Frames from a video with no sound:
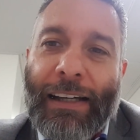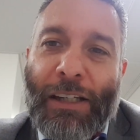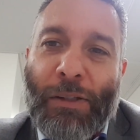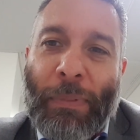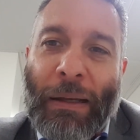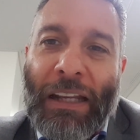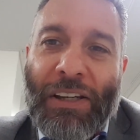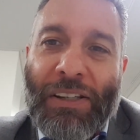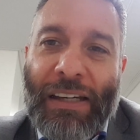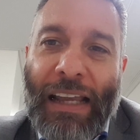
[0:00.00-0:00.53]

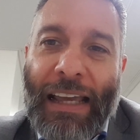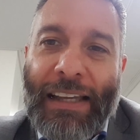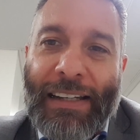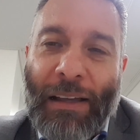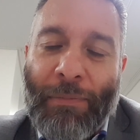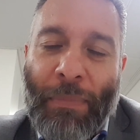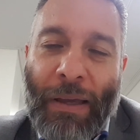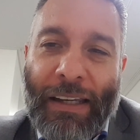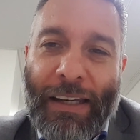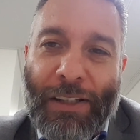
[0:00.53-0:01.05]
Spanish sides
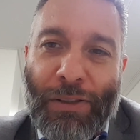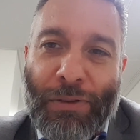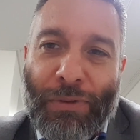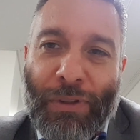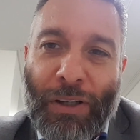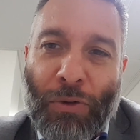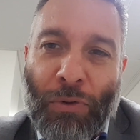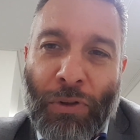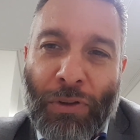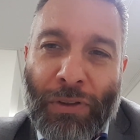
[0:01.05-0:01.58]
have made it to
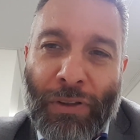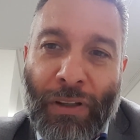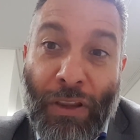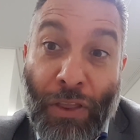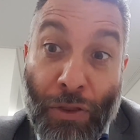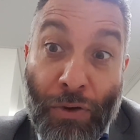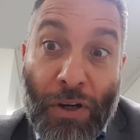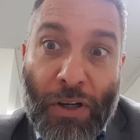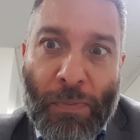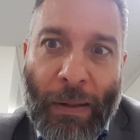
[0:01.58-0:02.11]
the
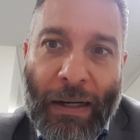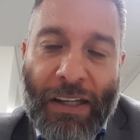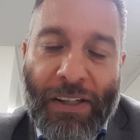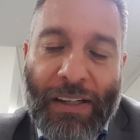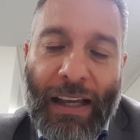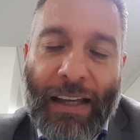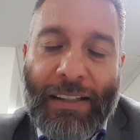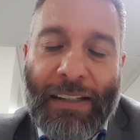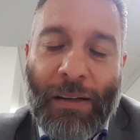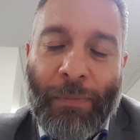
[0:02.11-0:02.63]
three
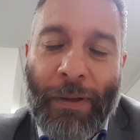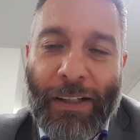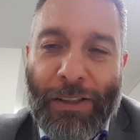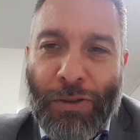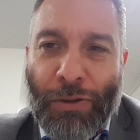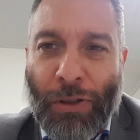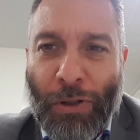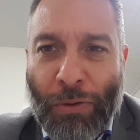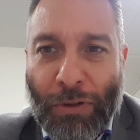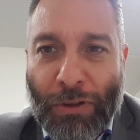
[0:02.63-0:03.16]
Spanish sides have made
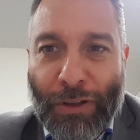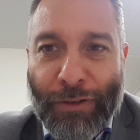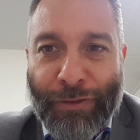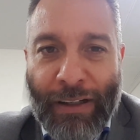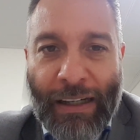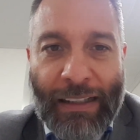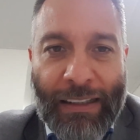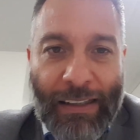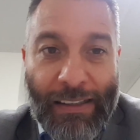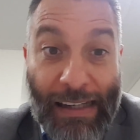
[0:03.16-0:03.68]
it to the
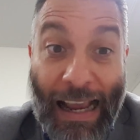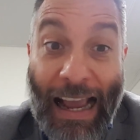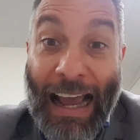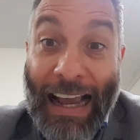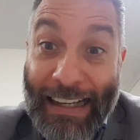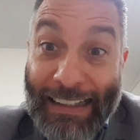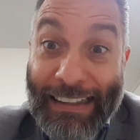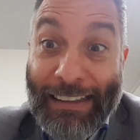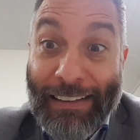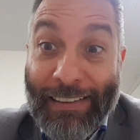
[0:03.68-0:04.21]
quarterfinals.
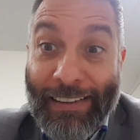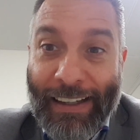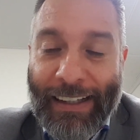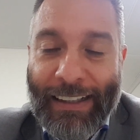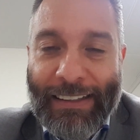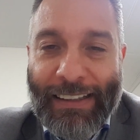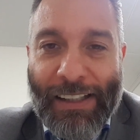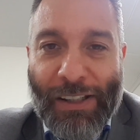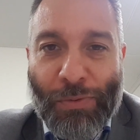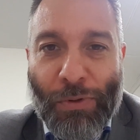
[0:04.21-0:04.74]
I did
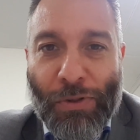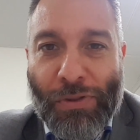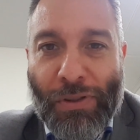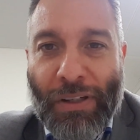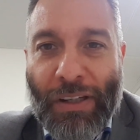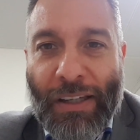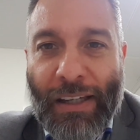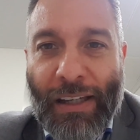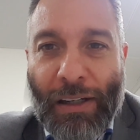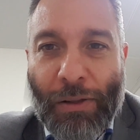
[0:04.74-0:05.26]
think this was
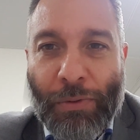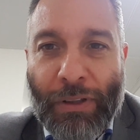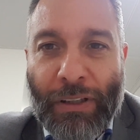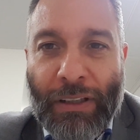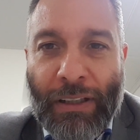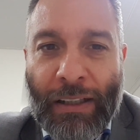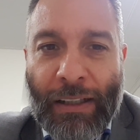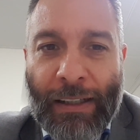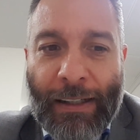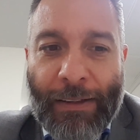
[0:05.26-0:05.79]
the year
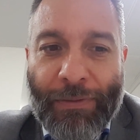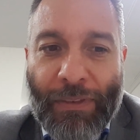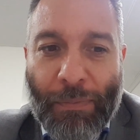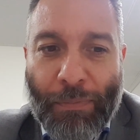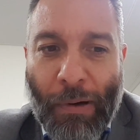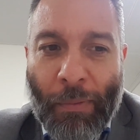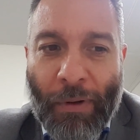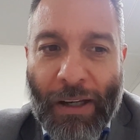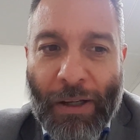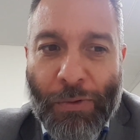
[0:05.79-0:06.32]
where the
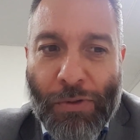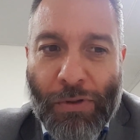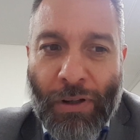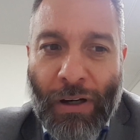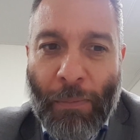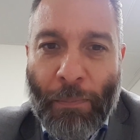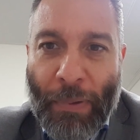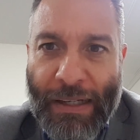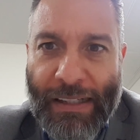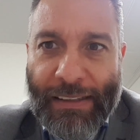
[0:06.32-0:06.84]
Premier League was
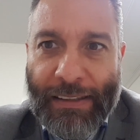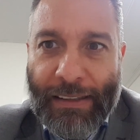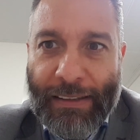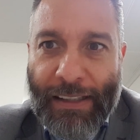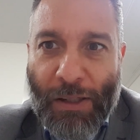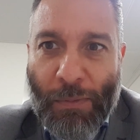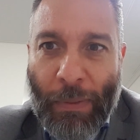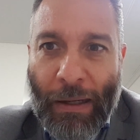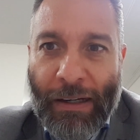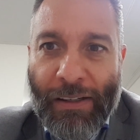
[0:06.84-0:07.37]
going to beat
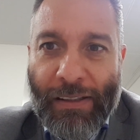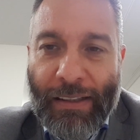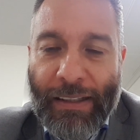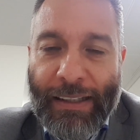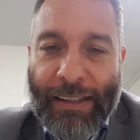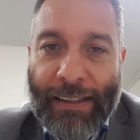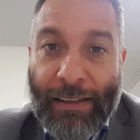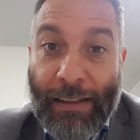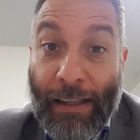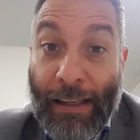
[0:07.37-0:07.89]
the Spanish
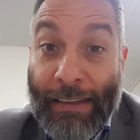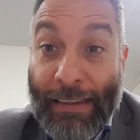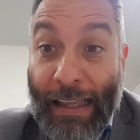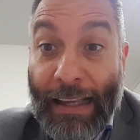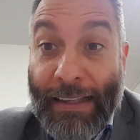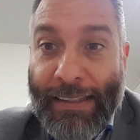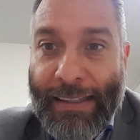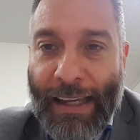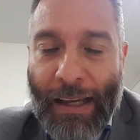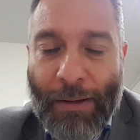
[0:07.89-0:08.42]
League in
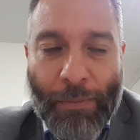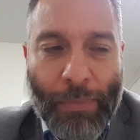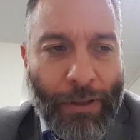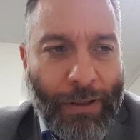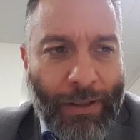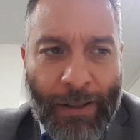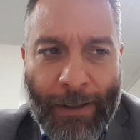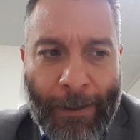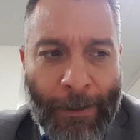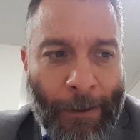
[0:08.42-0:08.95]
that term,
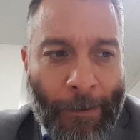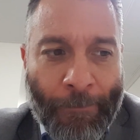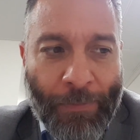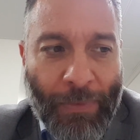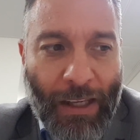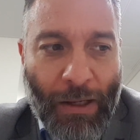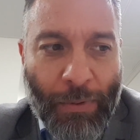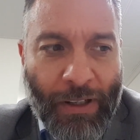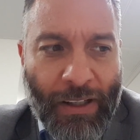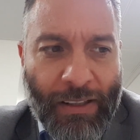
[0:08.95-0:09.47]
but
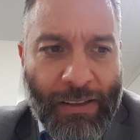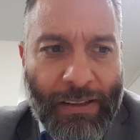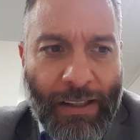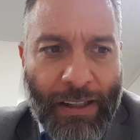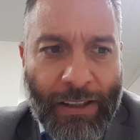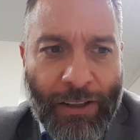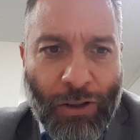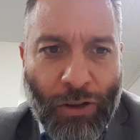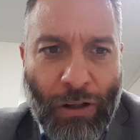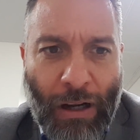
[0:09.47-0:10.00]
even in
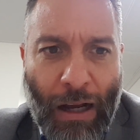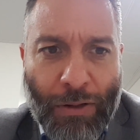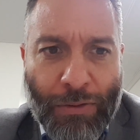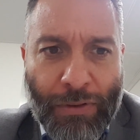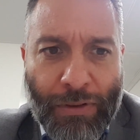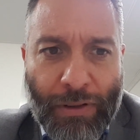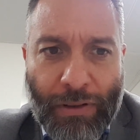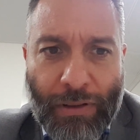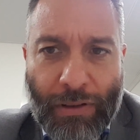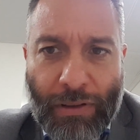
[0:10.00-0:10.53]
their
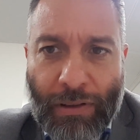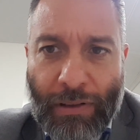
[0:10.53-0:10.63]
knockout